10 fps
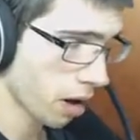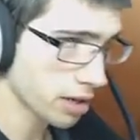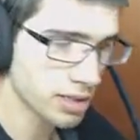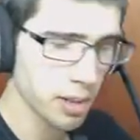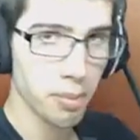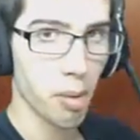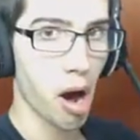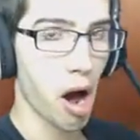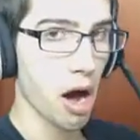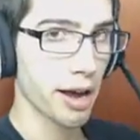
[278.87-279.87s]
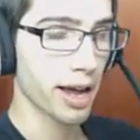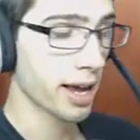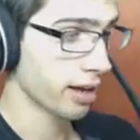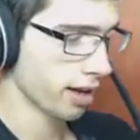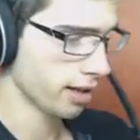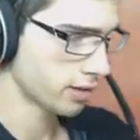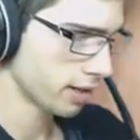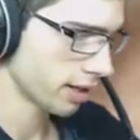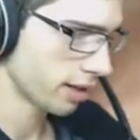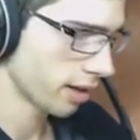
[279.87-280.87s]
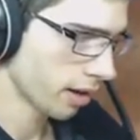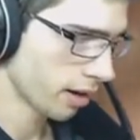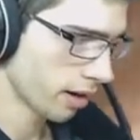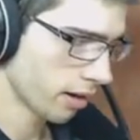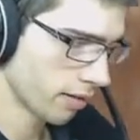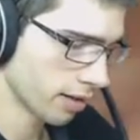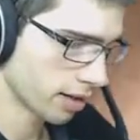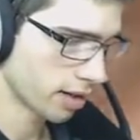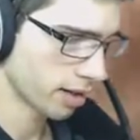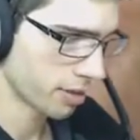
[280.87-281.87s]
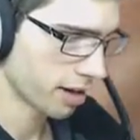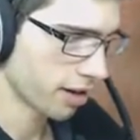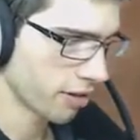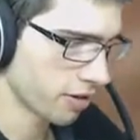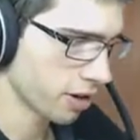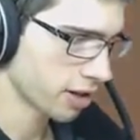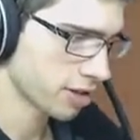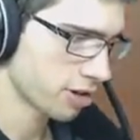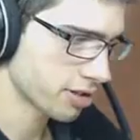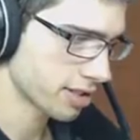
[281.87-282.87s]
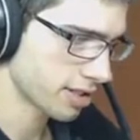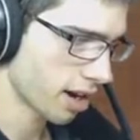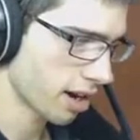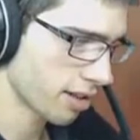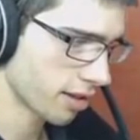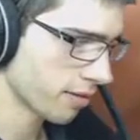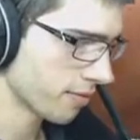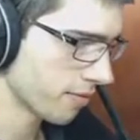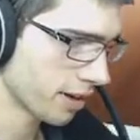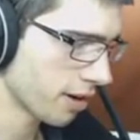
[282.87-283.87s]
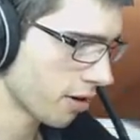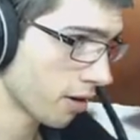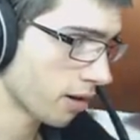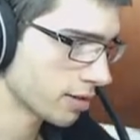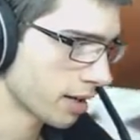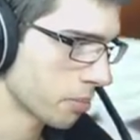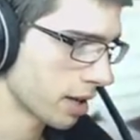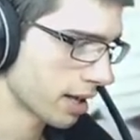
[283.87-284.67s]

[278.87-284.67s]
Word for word: I got something in my eye, hey, it's really killing me. I don't know if you guys noticed at the start of the video, I was like